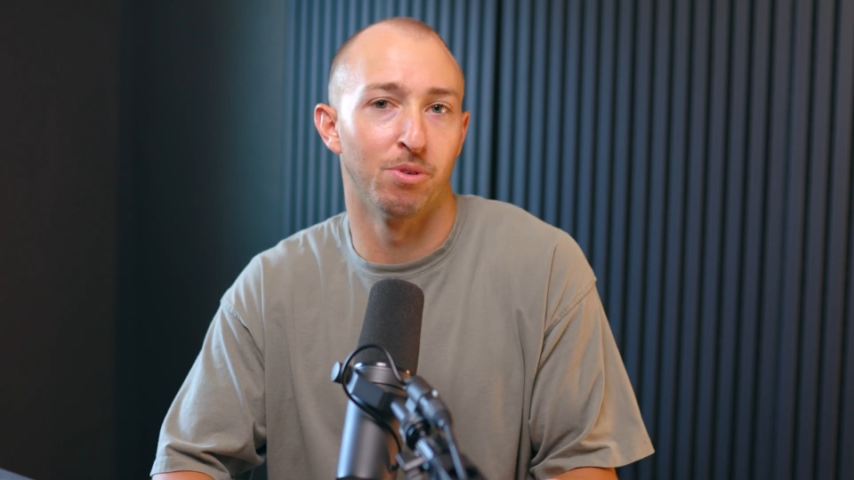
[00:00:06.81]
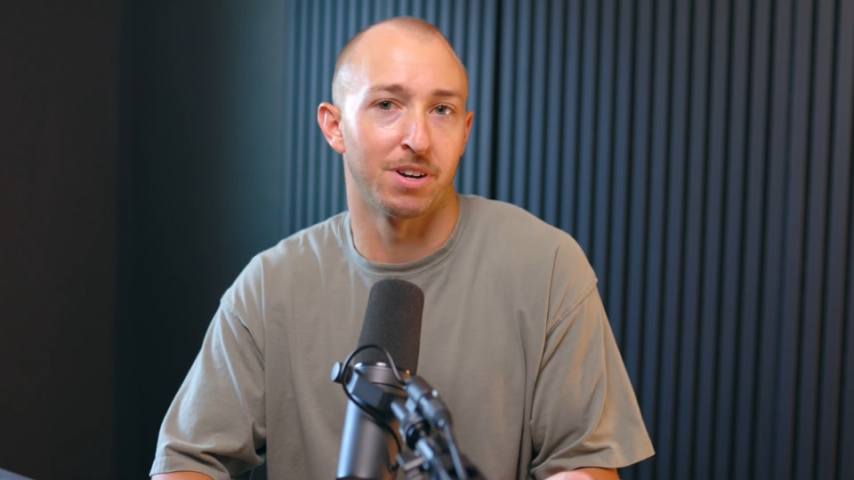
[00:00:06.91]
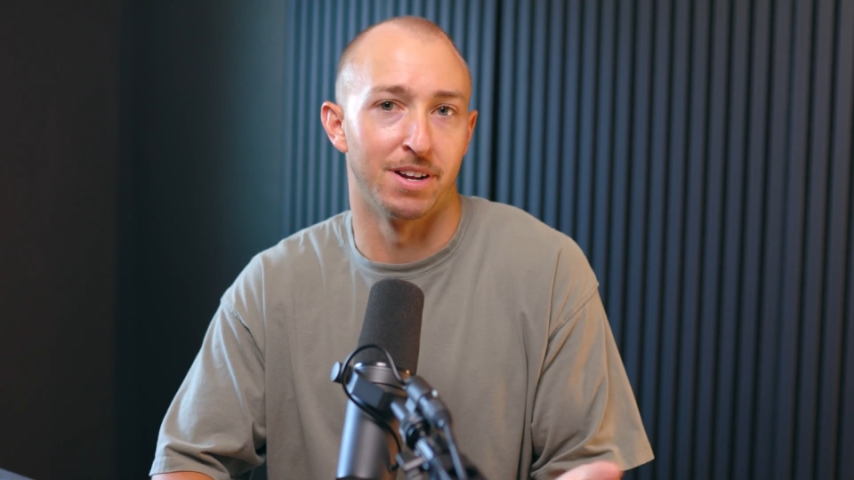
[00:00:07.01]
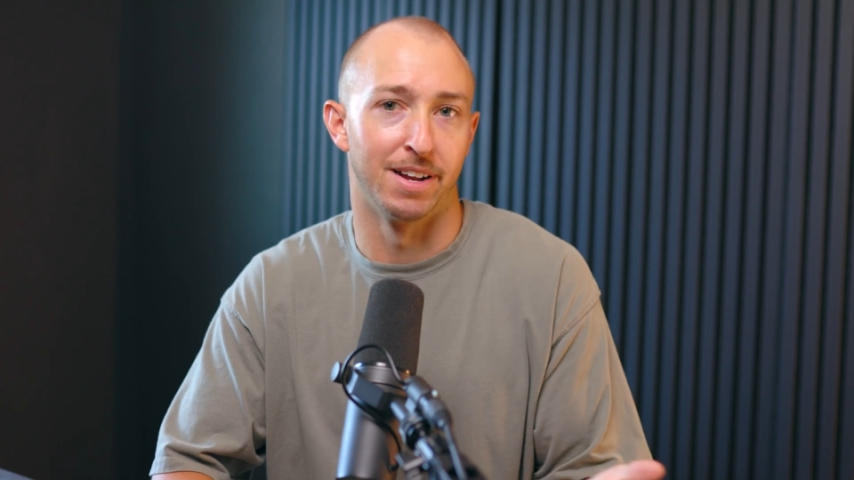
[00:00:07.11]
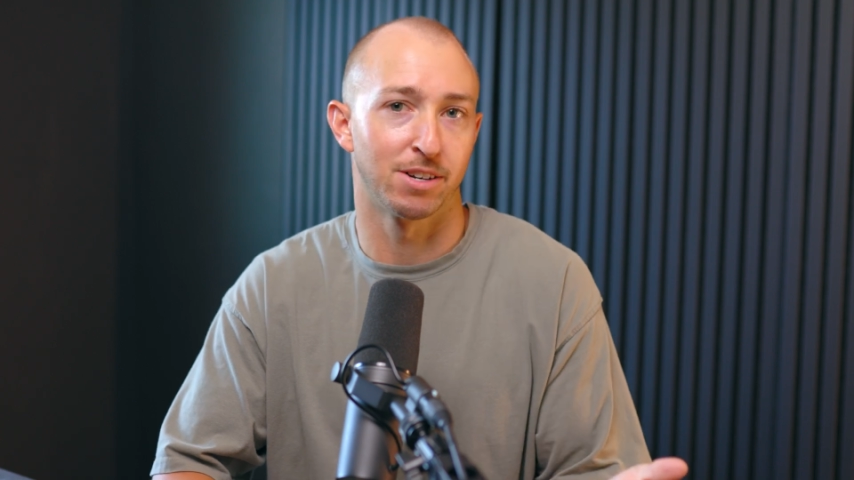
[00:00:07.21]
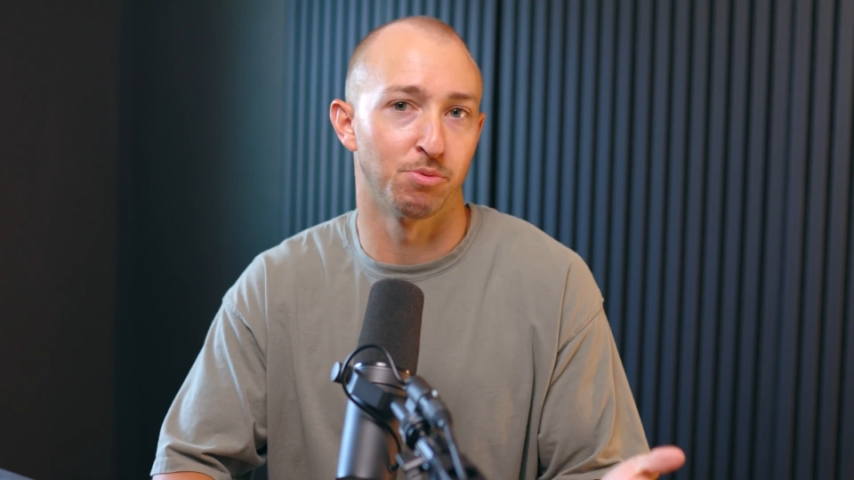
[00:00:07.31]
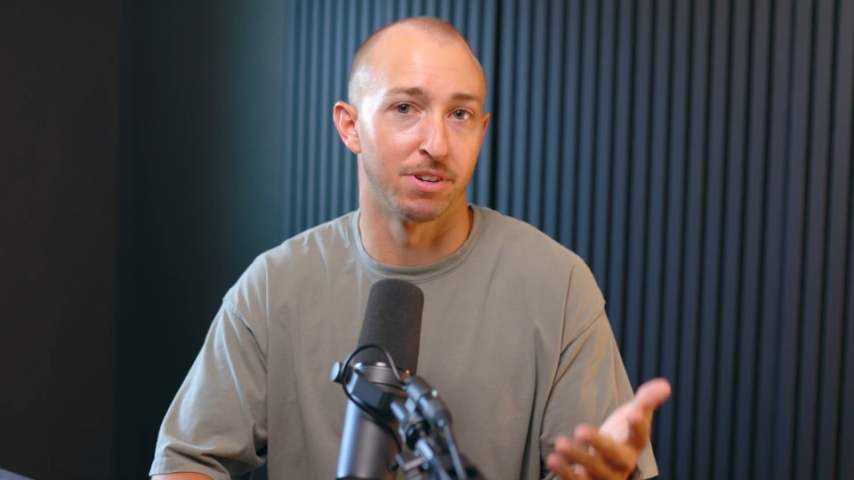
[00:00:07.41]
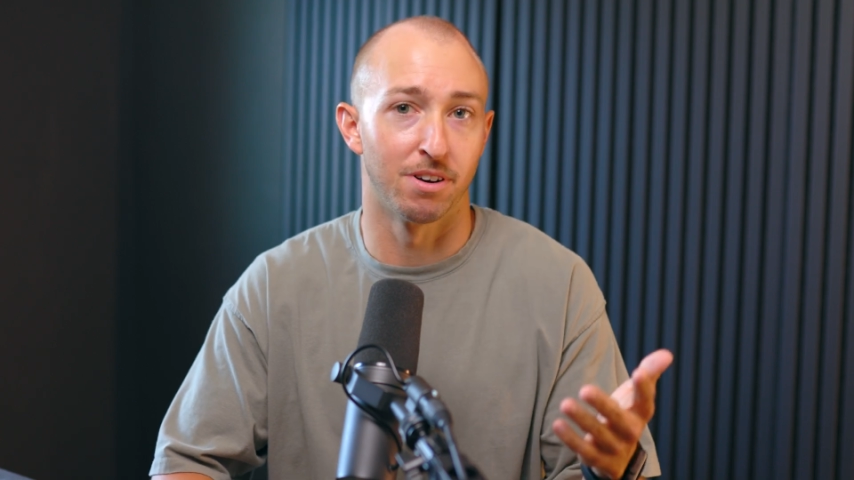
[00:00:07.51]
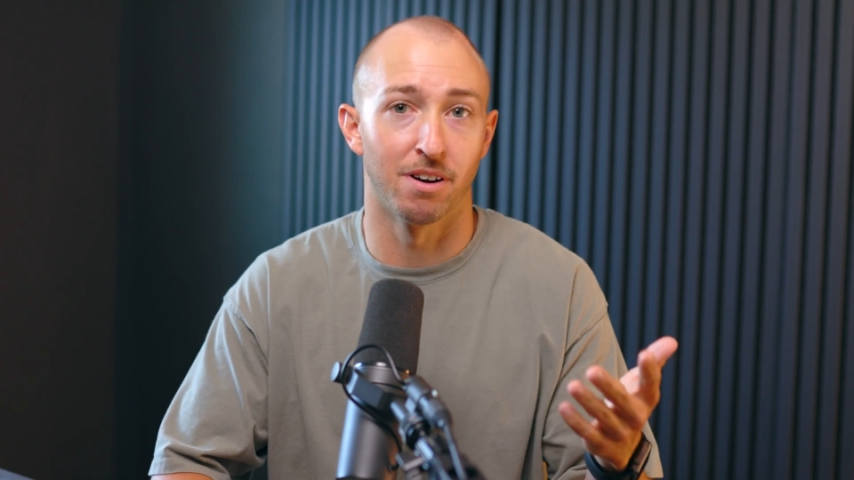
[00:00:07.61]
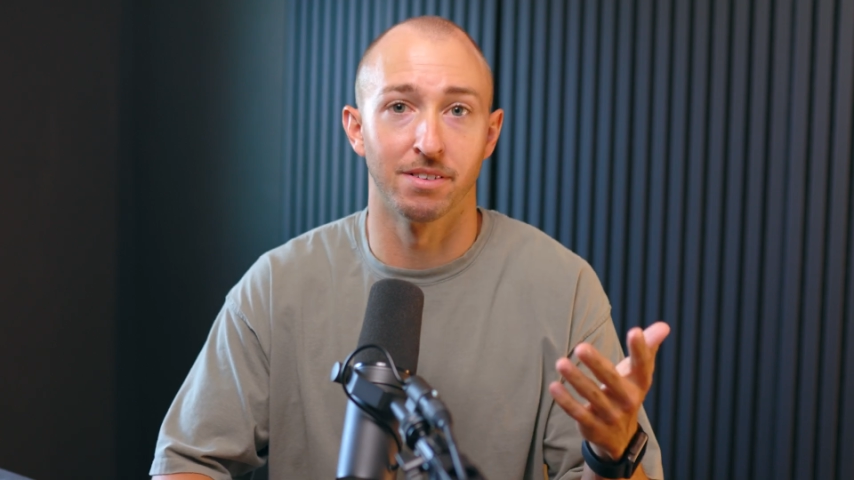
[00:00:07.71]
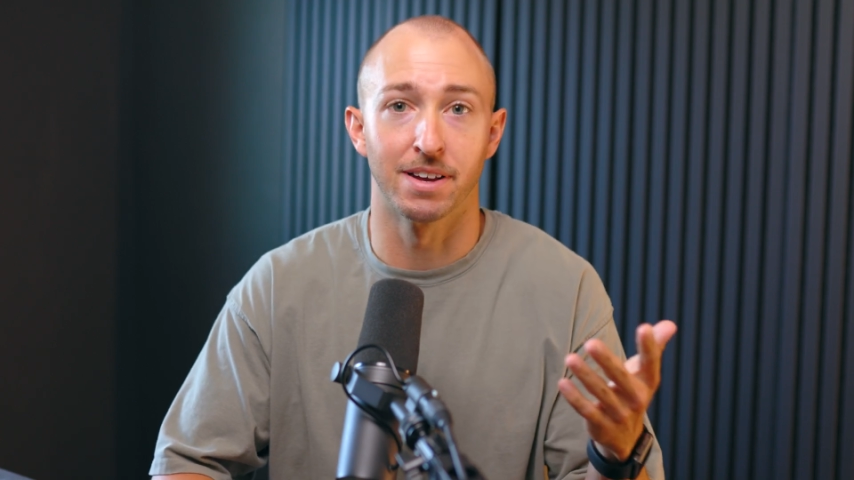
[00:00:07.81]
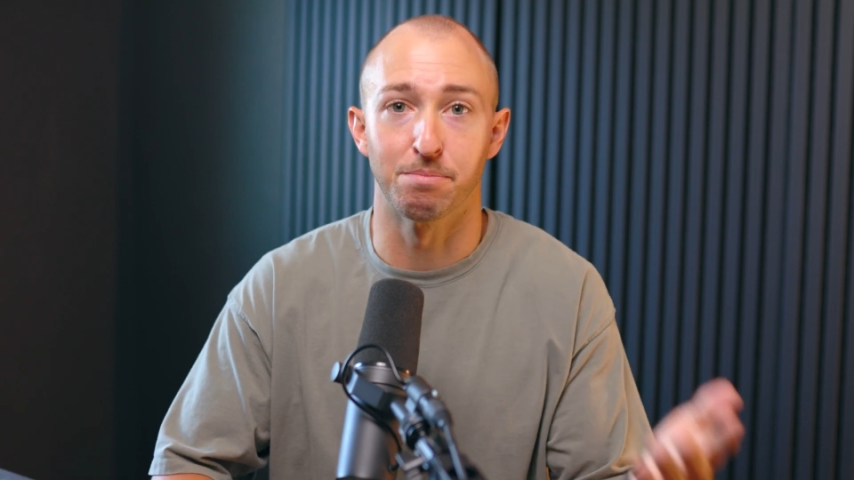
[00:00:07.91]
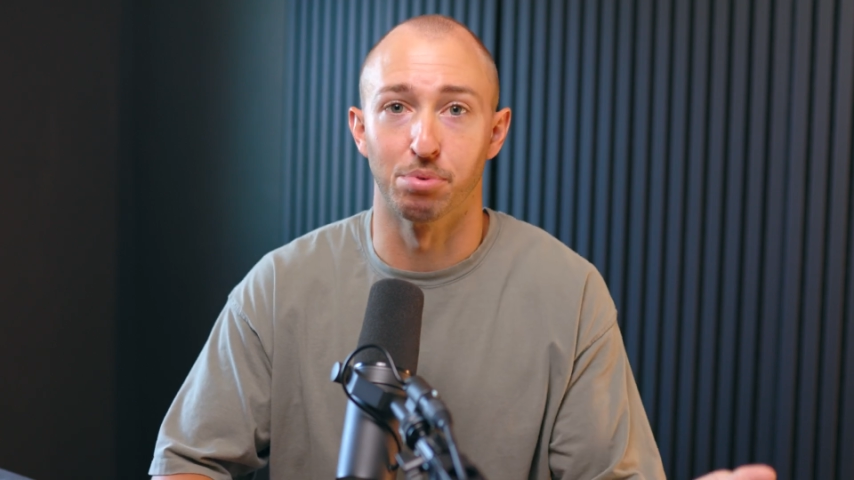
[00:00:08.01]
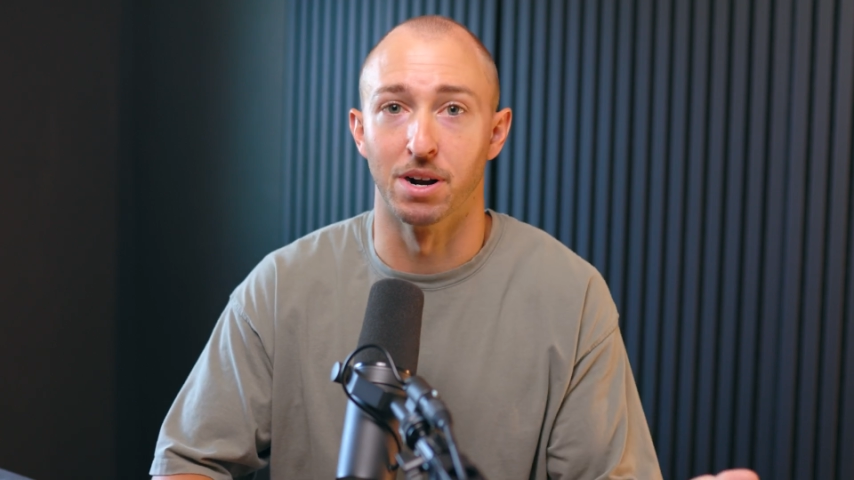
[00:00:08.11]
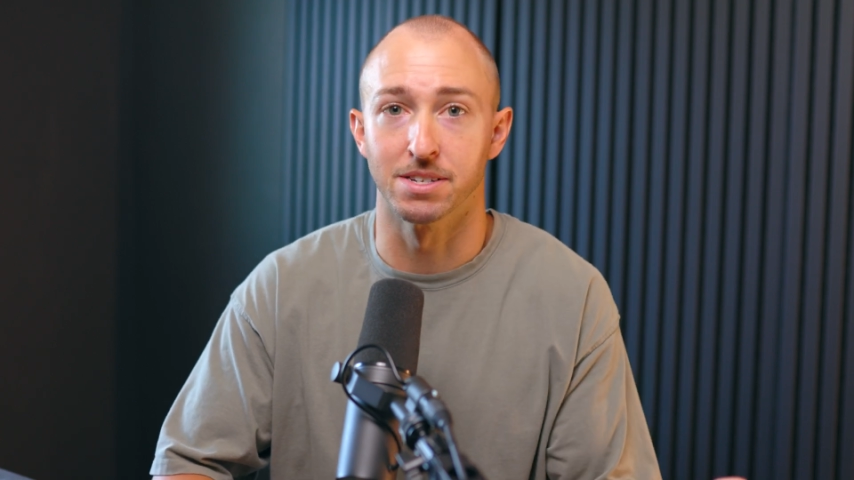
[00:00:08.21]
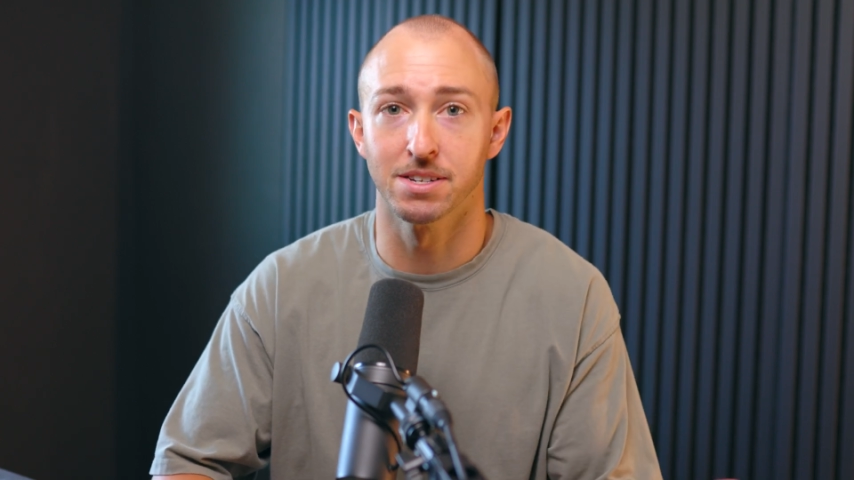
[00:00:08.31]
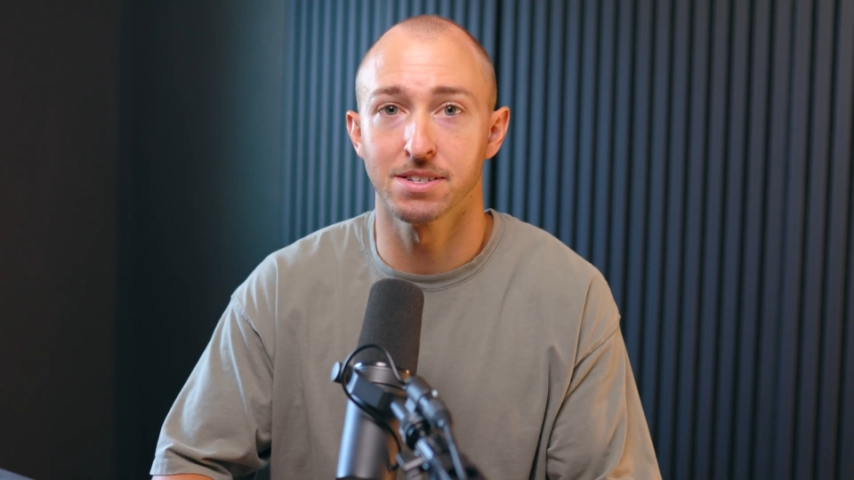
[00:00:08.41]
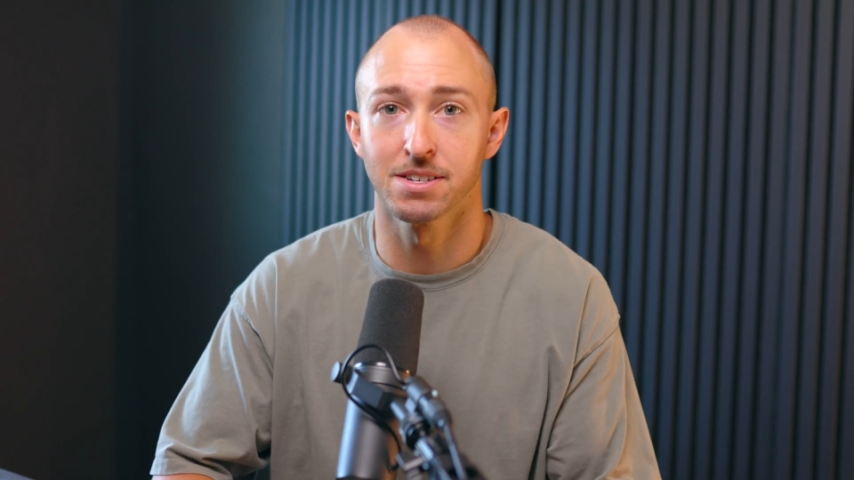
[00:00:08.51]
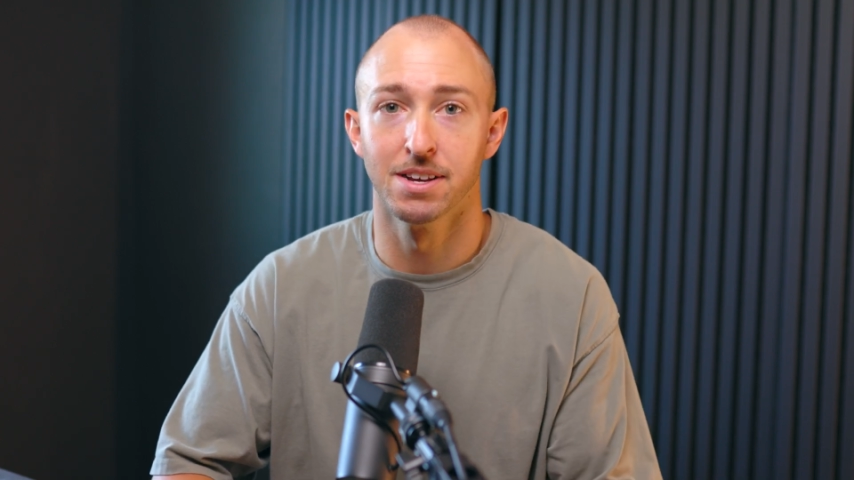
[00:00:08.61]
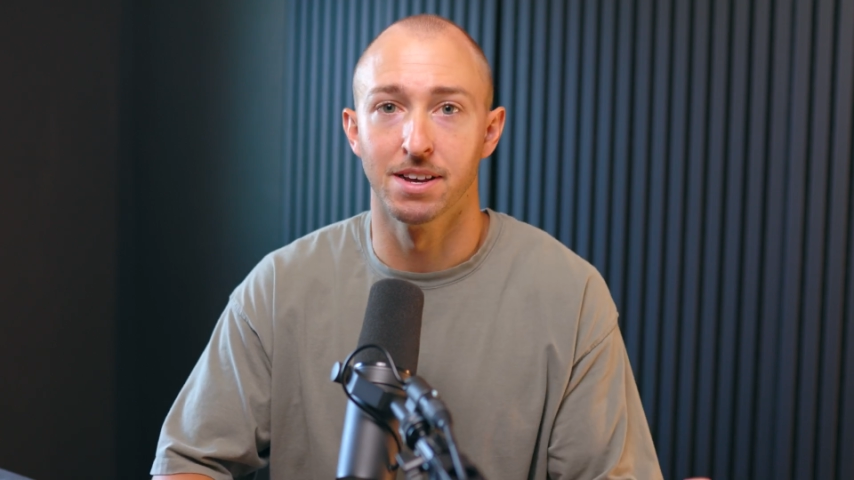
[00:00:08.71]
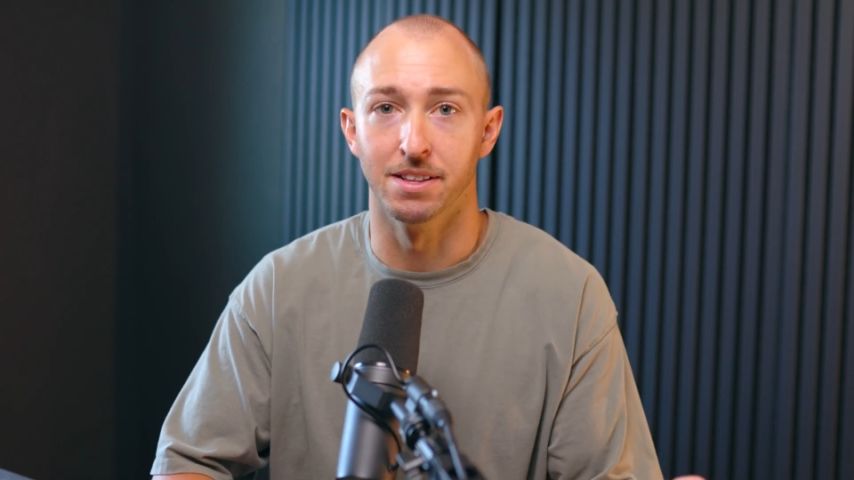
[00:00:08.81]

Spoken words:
or connect with your online presence,